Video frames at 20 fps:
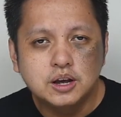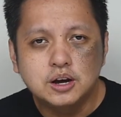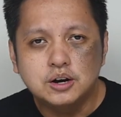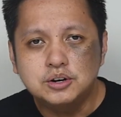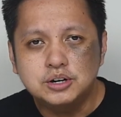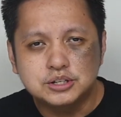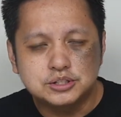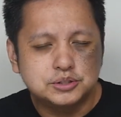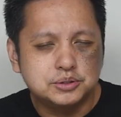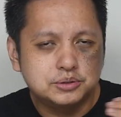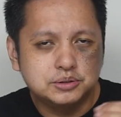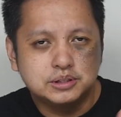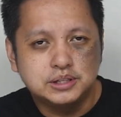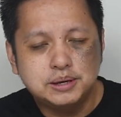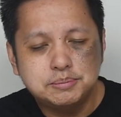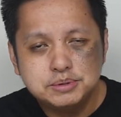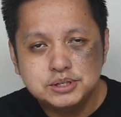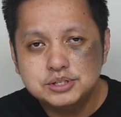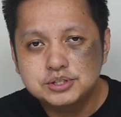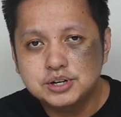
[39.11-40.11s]
All right, so
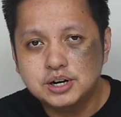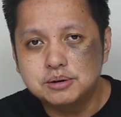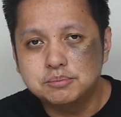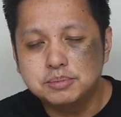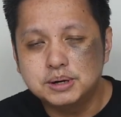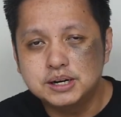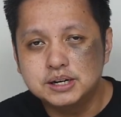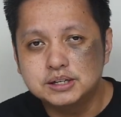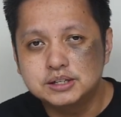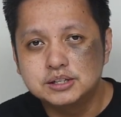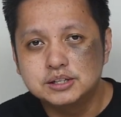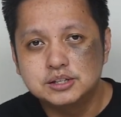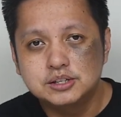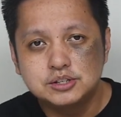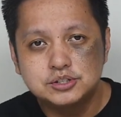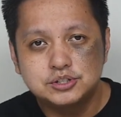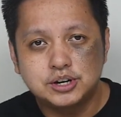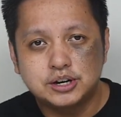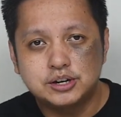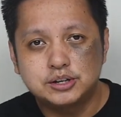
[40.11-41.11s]
let me start by
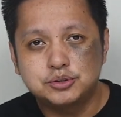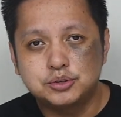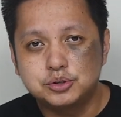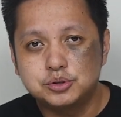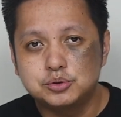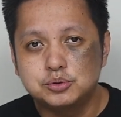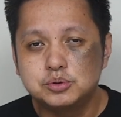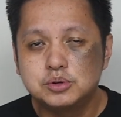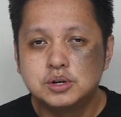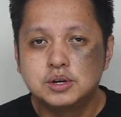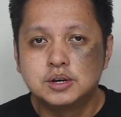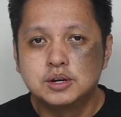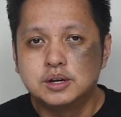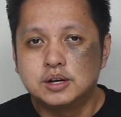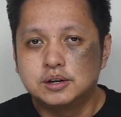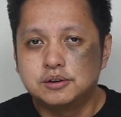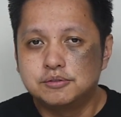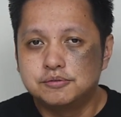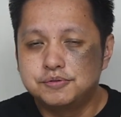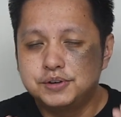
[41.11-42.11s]
sharing to you
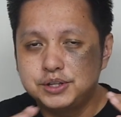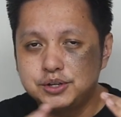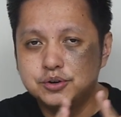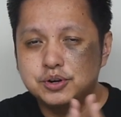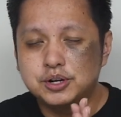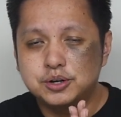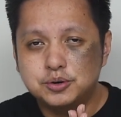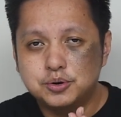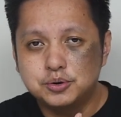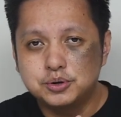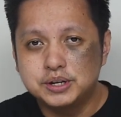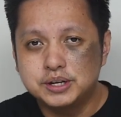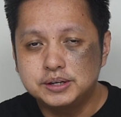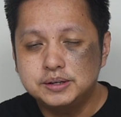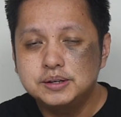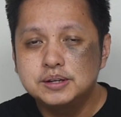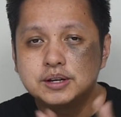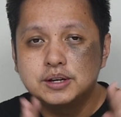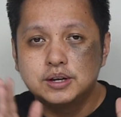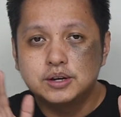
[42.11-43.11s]
video encoding
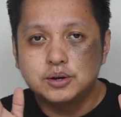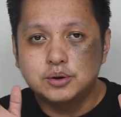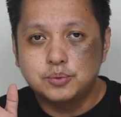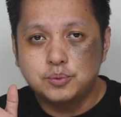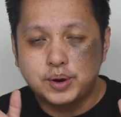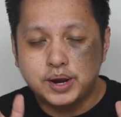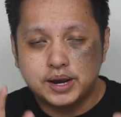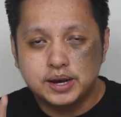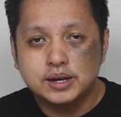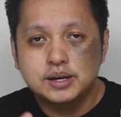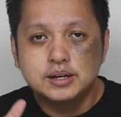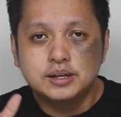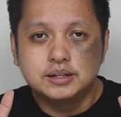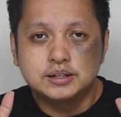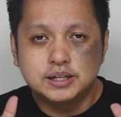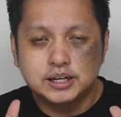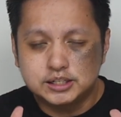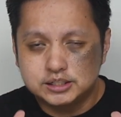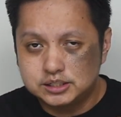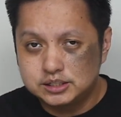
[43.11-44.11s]
where
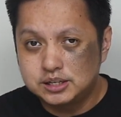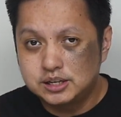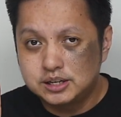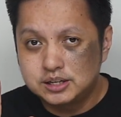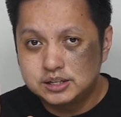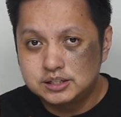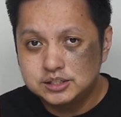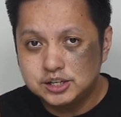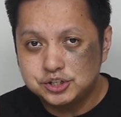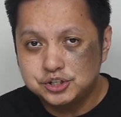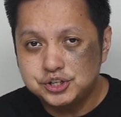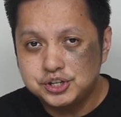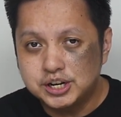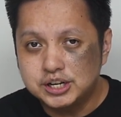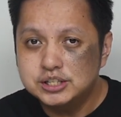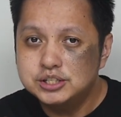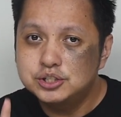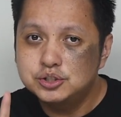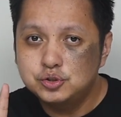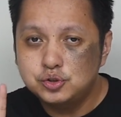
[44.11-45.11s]
there's such thing as
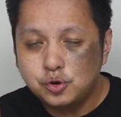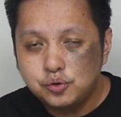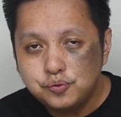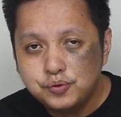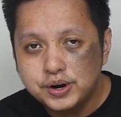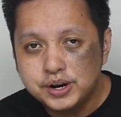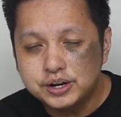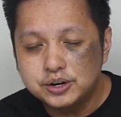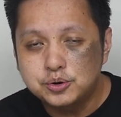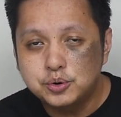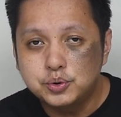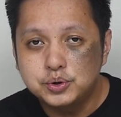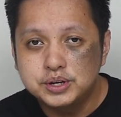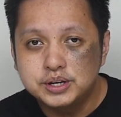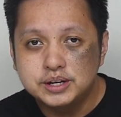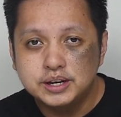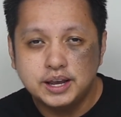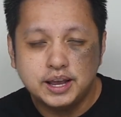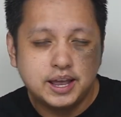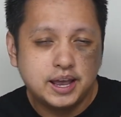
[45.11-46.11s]
software
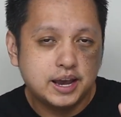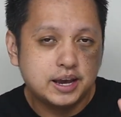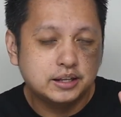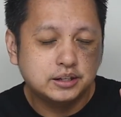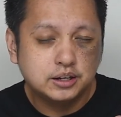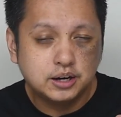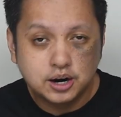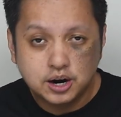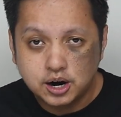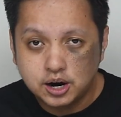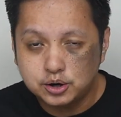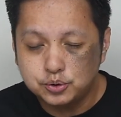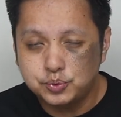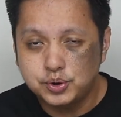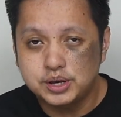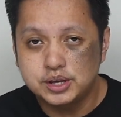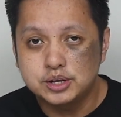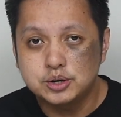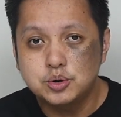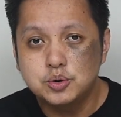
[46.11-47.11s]
encoding and
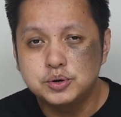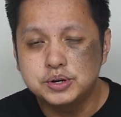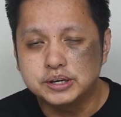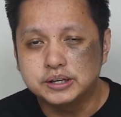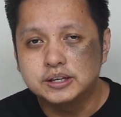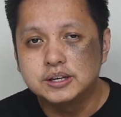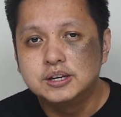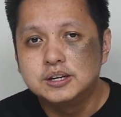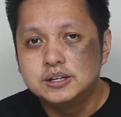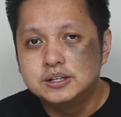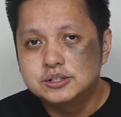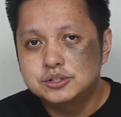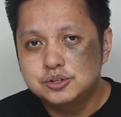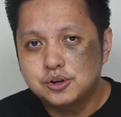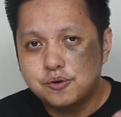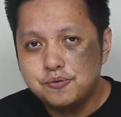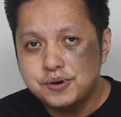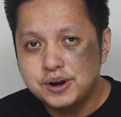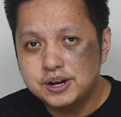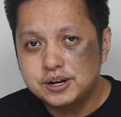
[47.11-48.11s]
hardware encoding.
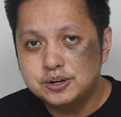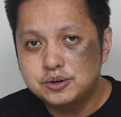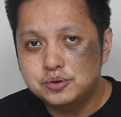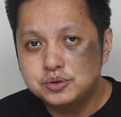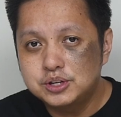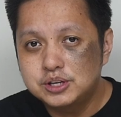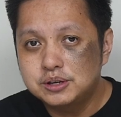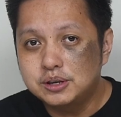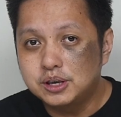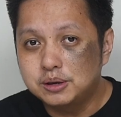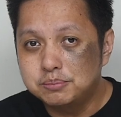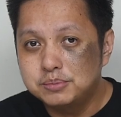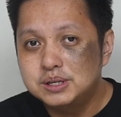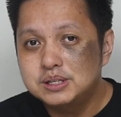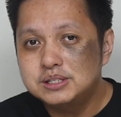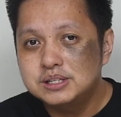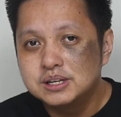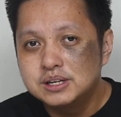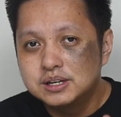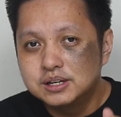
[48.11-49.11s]
Software encoding, it
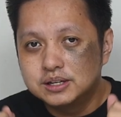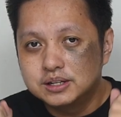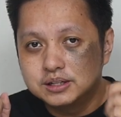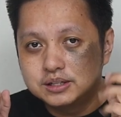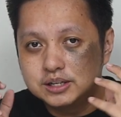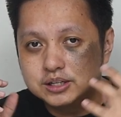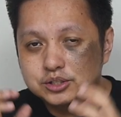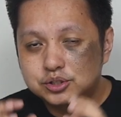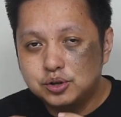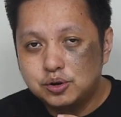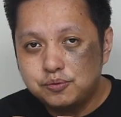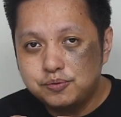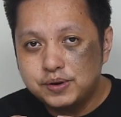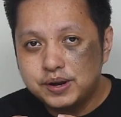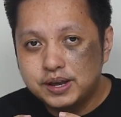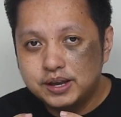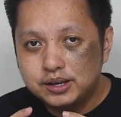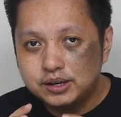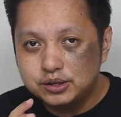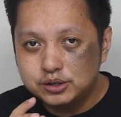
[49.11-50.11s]
means the
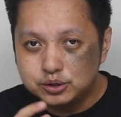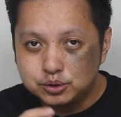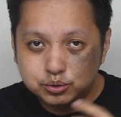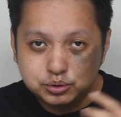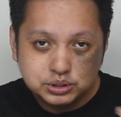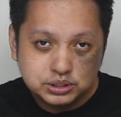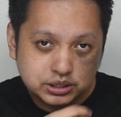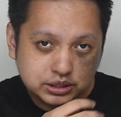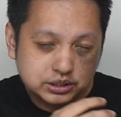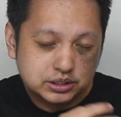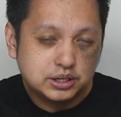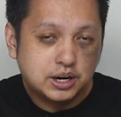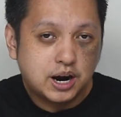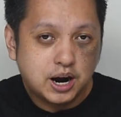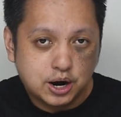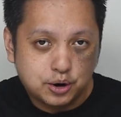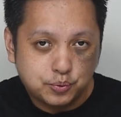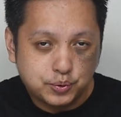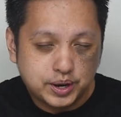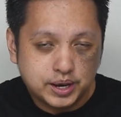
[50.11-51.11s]
software uses the
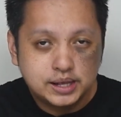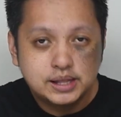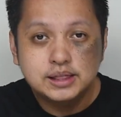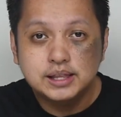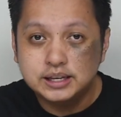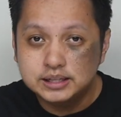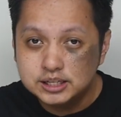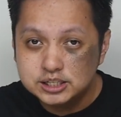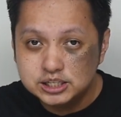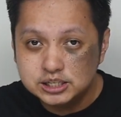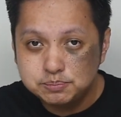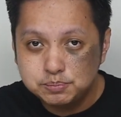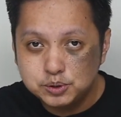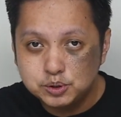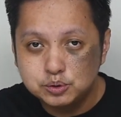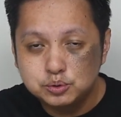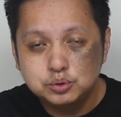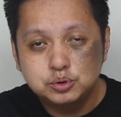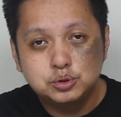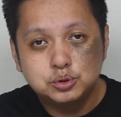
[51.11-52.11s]
hardware, like the
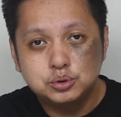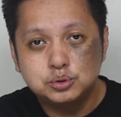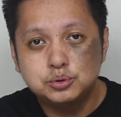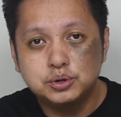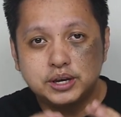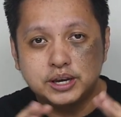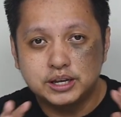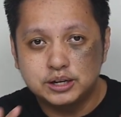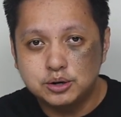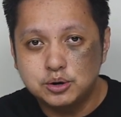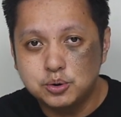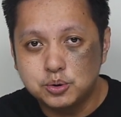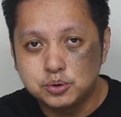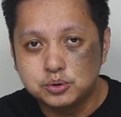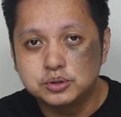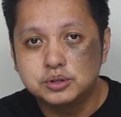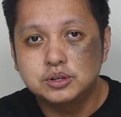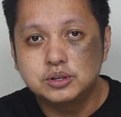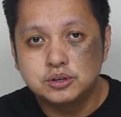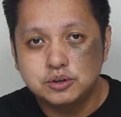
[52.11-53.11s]
CPU, to
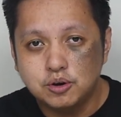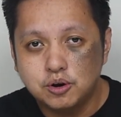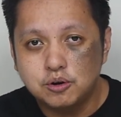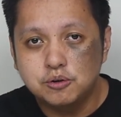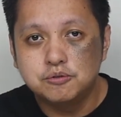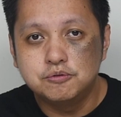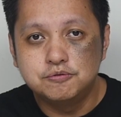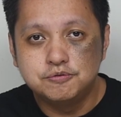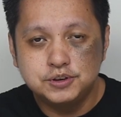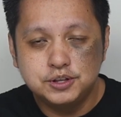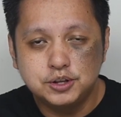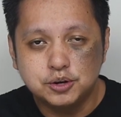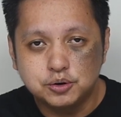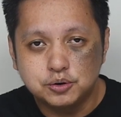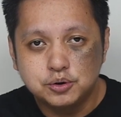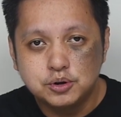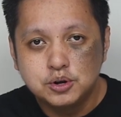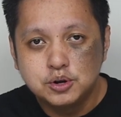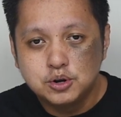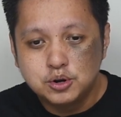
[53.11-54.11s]
encode your video.
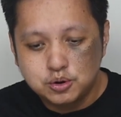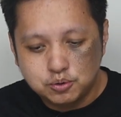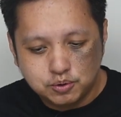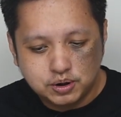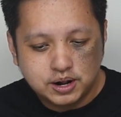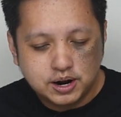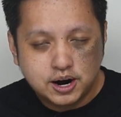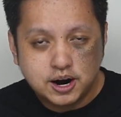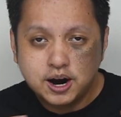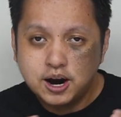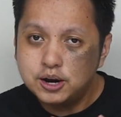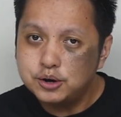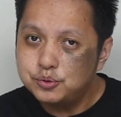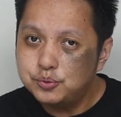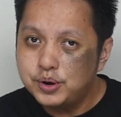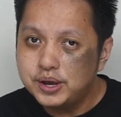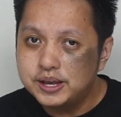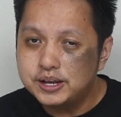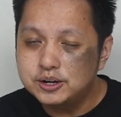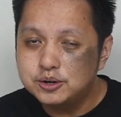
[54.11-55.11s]
While
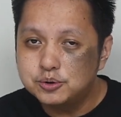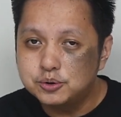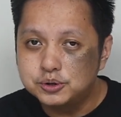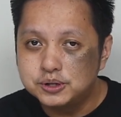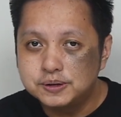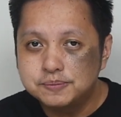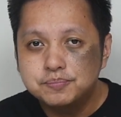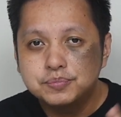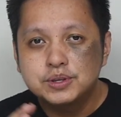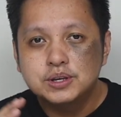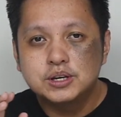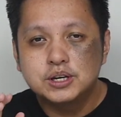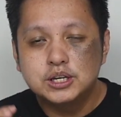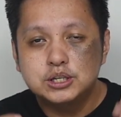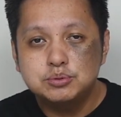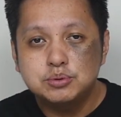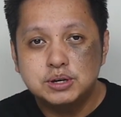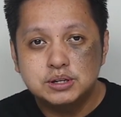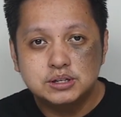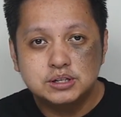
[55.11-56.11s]
hardware encoding
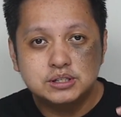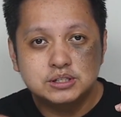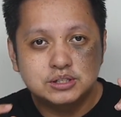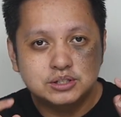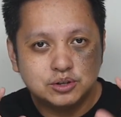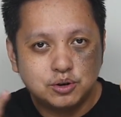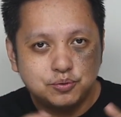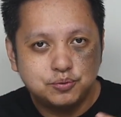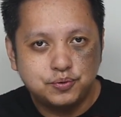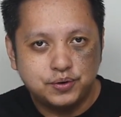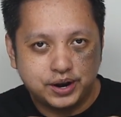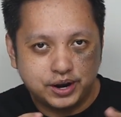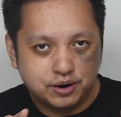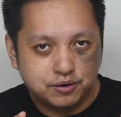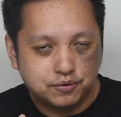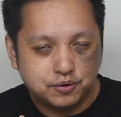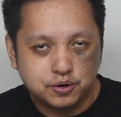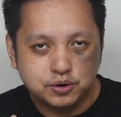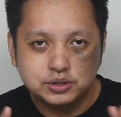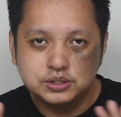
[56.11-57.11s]
is where the software,
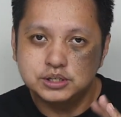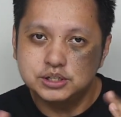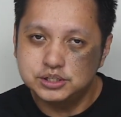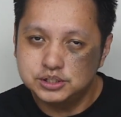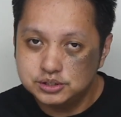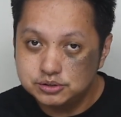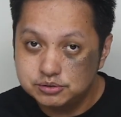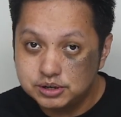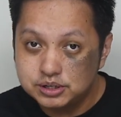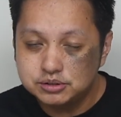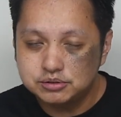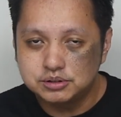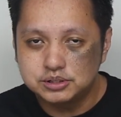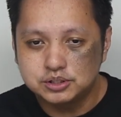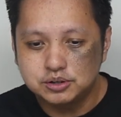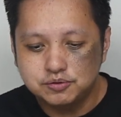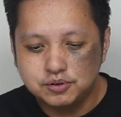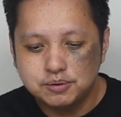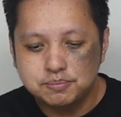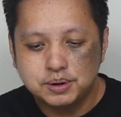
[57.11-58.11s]
of course, it still runs on the
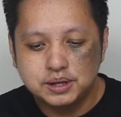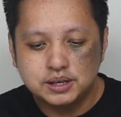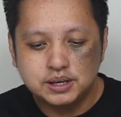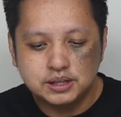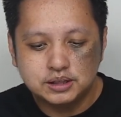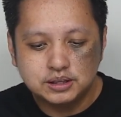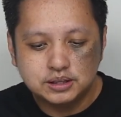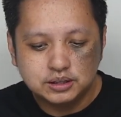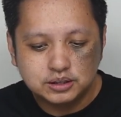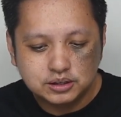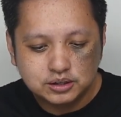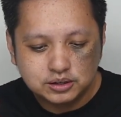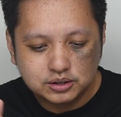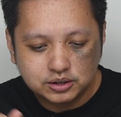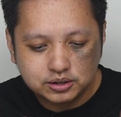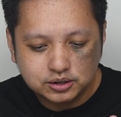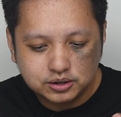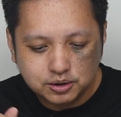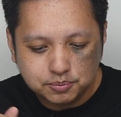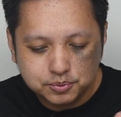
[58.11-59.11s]
software, but it
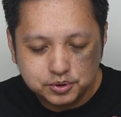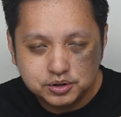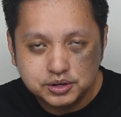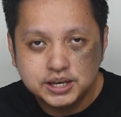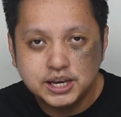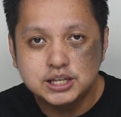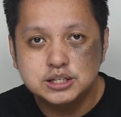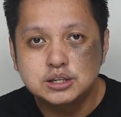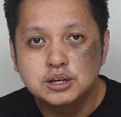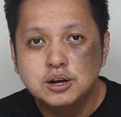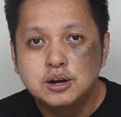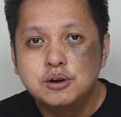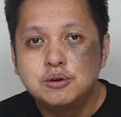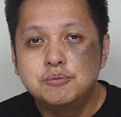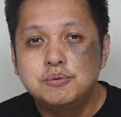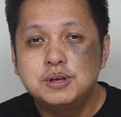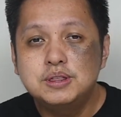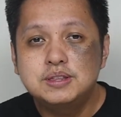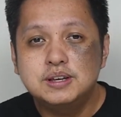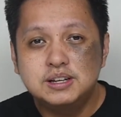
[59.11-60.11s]
communicates
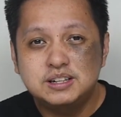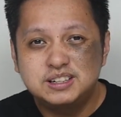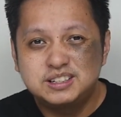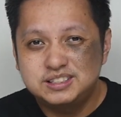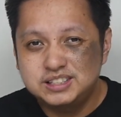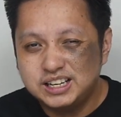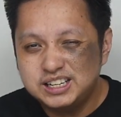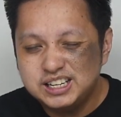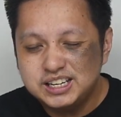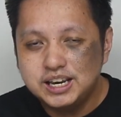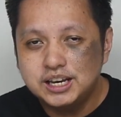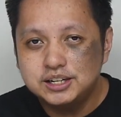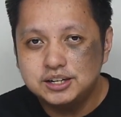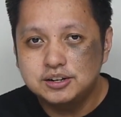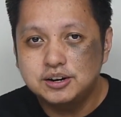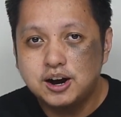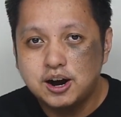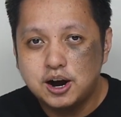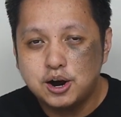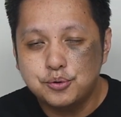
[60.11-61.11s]
with a dedicated
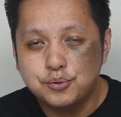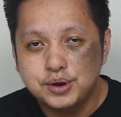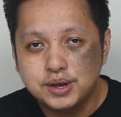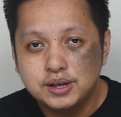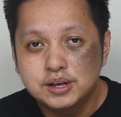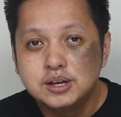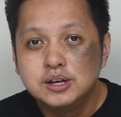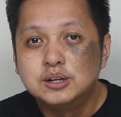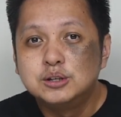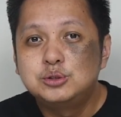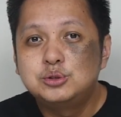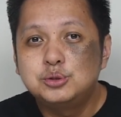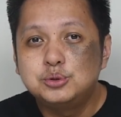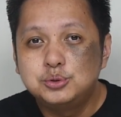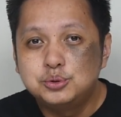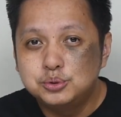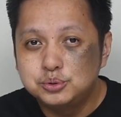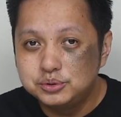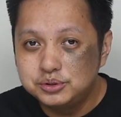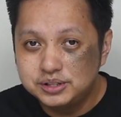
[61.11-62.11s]
hardware to
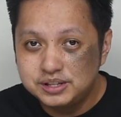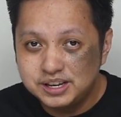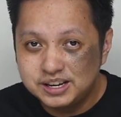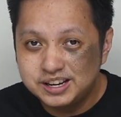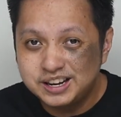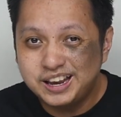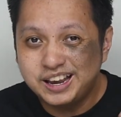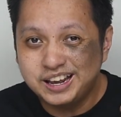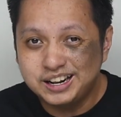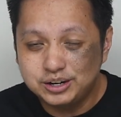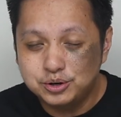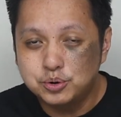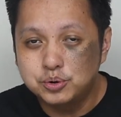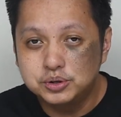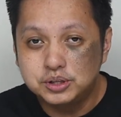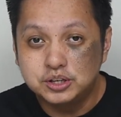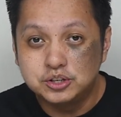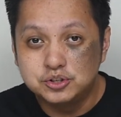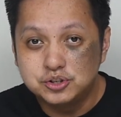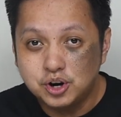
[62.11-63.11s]
do the
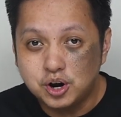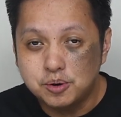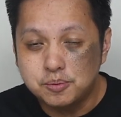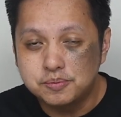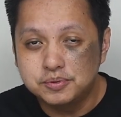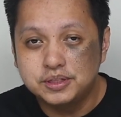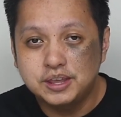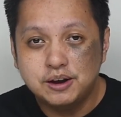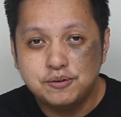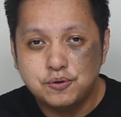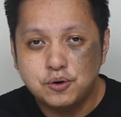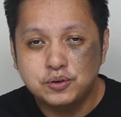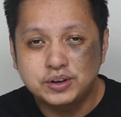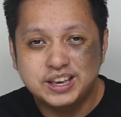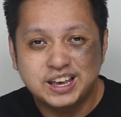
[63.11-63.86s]
encoding job, therefore